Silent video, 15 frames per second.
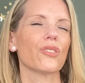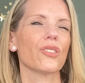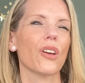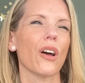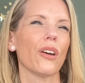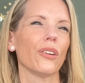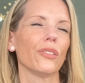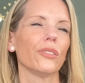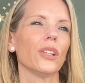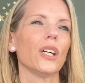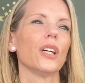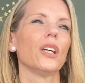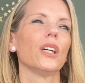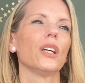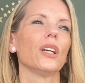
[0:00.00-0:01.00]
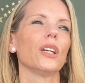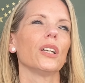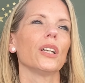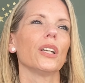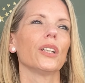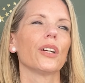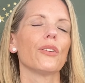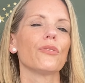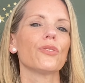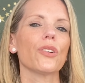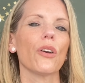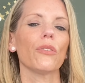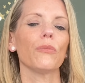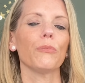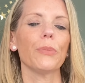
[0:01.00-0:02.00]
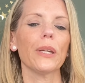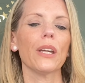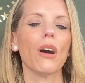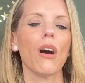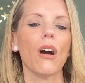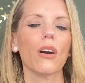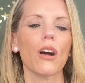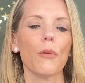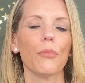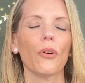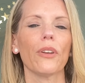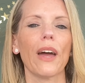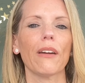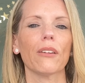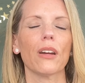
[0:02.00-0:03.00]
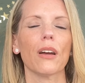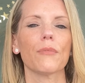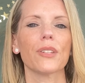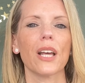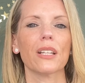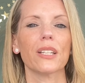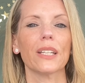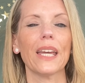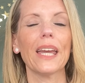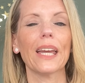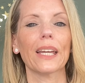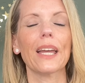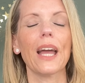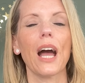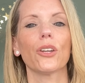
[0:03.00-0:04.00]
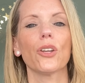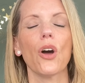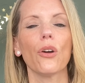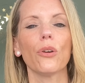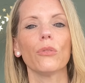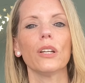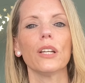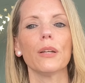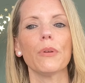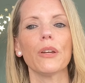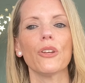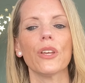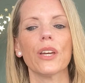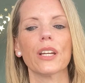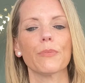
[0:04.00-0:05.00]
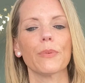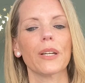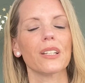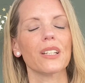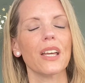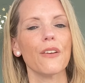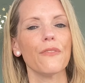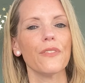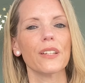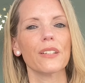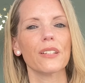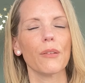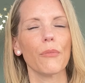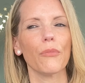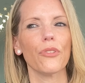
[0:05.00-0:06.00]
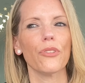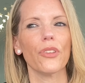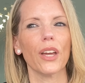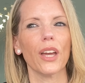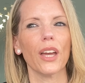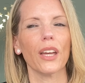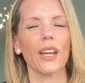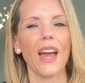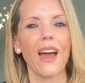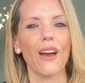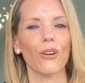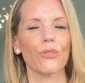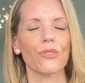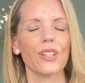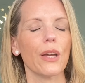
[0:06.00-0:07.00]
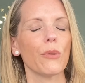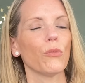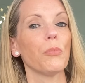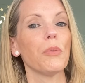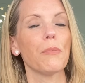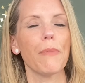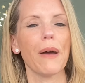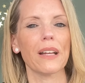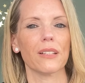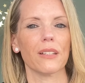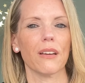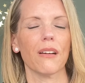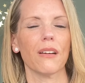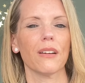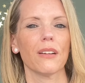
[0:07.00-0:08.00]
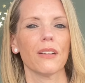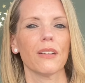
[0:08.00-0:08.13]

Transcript: So, you know, don't be hung up on outcomes as if it can only be this, because if it's something else, it will be better.